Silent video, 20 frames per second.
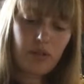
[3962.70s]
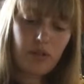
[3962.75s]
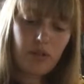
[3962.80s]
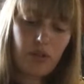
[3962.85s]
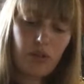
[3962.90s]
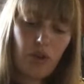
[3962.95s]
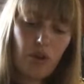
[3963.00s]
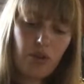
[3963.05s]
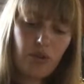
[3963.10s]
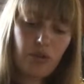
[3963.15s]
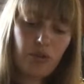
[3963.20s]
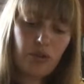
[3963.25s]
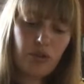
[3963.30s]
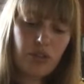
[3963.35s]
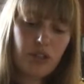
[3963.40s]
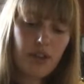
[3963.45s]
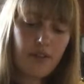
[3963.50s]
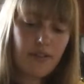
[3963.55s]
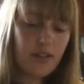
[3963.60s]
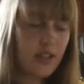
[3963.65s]
Long Row
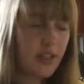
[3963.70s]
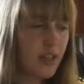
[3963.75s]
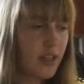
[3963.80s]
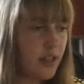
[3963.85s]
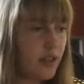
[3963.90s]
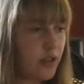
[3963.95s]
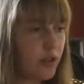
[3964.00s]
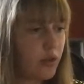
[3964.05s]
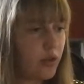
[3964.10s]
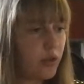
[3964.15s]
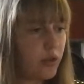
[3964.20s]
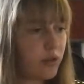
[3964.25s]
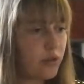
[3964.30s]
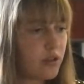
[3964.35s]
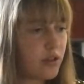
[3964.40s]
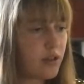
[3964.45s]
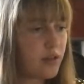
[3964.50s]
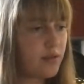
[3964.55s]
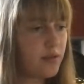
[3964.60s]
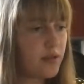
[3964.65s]
17-year-old
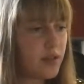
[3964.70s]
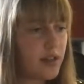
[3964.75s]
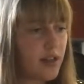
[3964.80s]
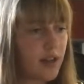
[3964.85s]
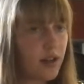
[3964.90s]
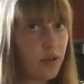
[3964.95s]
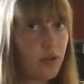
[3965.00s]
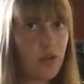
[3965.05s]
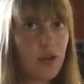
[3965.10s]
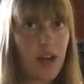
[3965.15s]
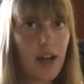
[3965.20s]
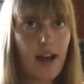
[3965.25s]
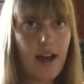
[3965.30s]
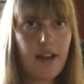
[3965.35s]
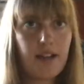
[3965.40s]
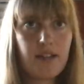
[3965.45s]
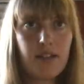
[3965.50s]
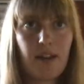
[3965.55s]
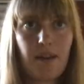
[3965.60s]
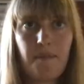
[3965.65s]
single
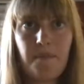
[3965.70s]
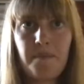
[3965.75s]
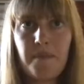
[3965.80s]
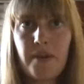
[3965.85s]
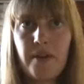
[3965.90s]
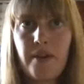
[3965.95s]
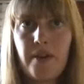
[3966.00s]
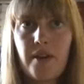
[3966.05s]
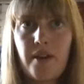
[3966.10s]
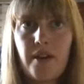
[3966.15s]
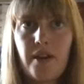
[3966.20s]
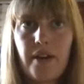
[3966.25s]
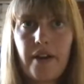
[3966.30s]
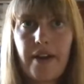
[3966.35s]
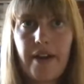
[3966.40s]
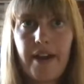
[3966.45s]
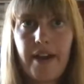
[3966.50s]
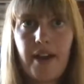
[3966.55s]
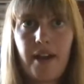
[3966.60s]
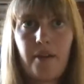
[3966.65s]
cask
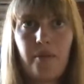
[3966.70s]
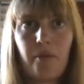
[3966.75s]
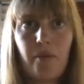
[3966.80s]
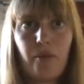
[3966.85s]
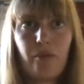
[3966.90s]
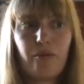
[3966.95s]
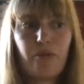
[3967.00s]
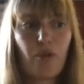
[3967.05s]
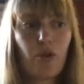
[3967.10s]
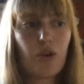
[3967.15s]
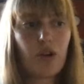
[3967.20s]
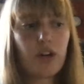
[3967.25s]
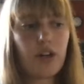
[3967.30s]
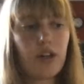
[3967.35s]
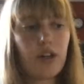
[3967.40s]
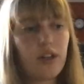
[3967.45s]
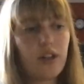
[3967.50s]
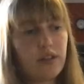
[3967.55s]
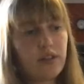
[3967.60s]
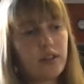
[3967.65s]
for
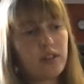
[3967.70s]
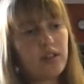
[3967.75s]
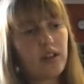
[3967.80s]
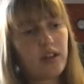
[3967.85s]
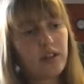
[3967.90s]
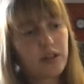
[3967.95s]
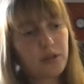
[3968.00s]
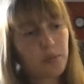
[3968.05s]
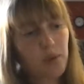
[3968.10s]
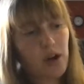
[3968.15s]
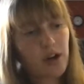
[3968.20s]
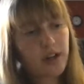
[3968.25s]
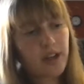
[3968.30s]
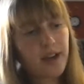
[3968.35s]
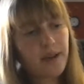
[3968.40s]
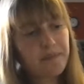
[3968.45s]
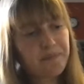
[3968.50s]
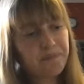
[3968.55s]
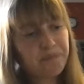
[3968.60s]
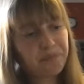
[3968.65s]
the Dutch
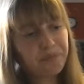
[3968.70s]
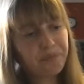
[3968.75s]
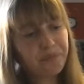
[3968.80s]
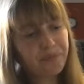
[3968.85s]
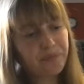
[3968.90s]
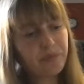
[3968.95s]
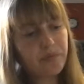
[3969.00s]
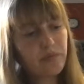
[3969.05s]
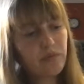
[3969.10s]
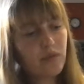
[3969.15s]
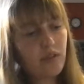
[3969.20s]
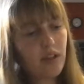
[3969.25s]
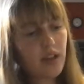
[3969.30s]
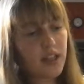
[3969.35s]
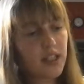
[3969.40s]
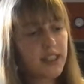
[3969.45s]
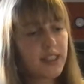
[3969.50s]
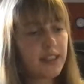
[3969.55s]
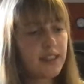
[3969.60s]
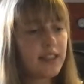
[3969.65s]
market.
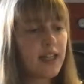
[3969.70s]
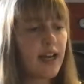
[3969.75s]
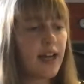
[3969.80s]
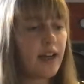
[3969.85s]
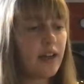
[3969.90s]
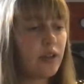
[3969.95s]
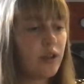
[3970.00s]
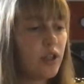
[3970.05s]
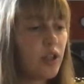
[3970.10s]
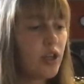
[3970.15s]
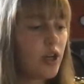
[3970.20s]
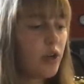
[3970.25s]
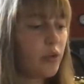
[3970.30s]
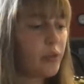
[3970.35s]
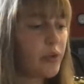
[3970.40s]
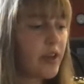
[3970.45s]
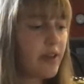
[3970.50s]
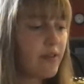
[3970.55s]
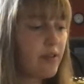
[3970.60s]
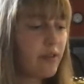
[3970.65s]
Now,
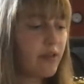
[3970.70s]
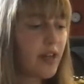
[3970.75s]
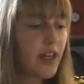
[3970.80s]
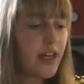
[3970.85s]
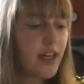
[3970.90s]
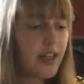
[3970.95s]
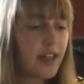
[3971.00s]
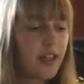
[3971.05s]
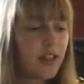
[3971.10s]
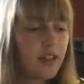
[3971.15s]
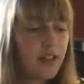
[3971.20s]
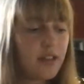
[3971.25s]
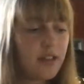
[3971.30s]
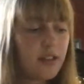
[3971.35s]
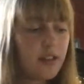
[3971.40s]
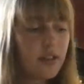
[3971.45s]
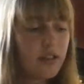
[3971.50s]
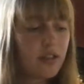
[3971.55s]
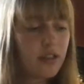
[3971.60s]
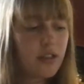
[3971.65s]
we have a very
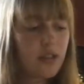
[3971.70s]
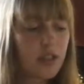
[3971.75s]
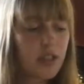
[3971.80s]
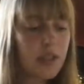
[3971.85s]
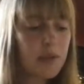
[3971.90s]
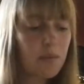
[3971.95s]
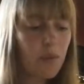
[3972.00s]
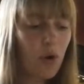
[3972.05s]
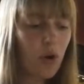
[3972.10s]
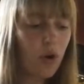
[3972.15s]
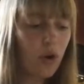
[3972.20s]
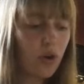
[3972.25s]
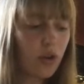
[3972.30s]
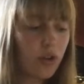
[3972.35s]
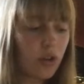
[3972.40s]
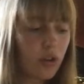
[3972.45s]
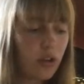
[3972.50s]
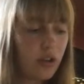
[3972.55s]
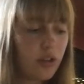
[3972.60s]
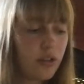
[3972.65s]

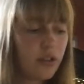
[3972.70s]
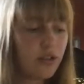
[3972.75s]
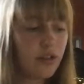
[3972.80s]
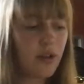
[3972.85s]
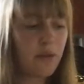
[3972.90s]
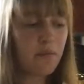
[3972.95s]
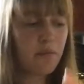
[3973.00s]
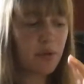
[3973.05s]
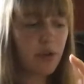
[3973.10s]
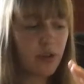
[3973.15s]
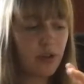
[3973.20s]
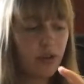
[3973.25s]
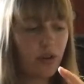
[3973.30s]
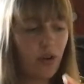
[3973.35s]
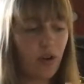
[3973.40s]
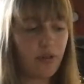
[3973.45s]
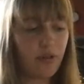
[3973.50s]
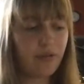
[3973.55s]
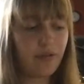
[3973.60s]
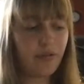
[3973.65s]
small number
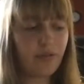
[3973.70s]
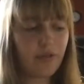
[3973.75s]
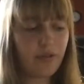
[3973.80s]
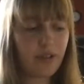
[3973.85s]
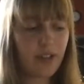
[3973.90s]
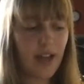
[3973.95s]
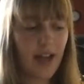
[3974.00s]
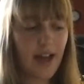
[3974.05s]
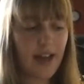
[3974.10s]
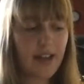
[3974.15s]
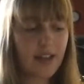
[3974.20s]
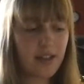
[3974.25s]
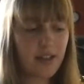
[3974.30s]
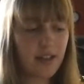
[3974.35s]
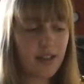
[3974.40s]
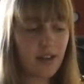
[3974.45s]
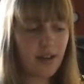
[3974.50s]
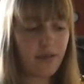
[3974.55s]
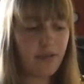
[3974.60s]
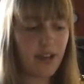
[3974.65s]
of
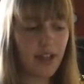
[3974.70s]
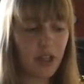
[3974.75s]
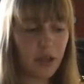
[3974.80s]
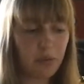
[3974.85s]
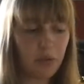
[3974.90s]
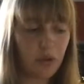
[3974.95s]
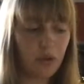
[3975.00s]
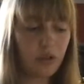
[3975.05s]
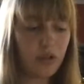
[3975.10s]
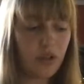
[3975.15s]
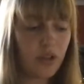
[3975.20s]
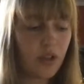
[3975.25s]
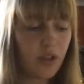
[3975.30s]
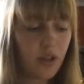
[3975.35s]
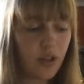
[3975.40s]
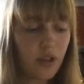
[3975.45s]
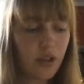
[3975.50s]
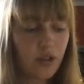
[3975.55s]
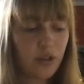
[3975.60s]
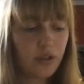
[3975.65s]
casks available
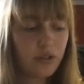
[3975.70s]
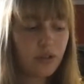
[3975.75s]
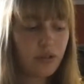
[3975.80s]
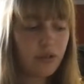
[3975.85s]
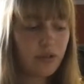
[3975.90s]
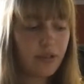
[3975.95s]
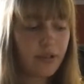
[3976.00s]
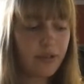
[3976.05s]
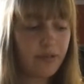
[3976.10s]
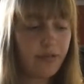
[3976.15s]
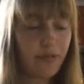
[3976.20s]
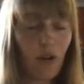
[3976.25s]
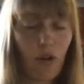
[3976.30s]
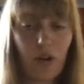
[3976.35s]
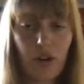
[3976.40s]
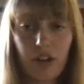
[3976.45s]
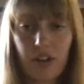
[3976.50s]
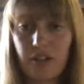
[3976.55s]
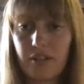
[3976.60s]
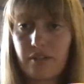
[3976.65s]

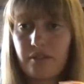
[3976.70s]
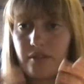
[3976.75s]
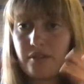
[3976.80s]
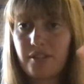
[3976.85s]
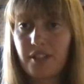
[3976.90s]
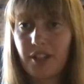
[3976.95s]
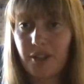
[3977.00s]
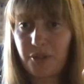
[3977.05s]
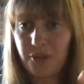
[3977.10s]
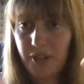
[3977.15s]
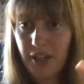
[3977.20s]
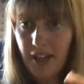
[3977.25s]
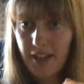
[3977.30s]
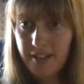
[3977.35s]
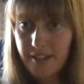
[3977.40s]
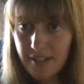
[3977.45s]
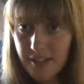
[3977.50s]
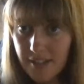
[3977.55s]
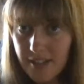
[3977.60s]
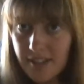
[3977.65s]
for single
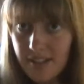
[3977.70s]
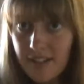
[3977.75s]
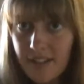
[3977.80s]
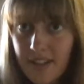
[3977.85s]
casks.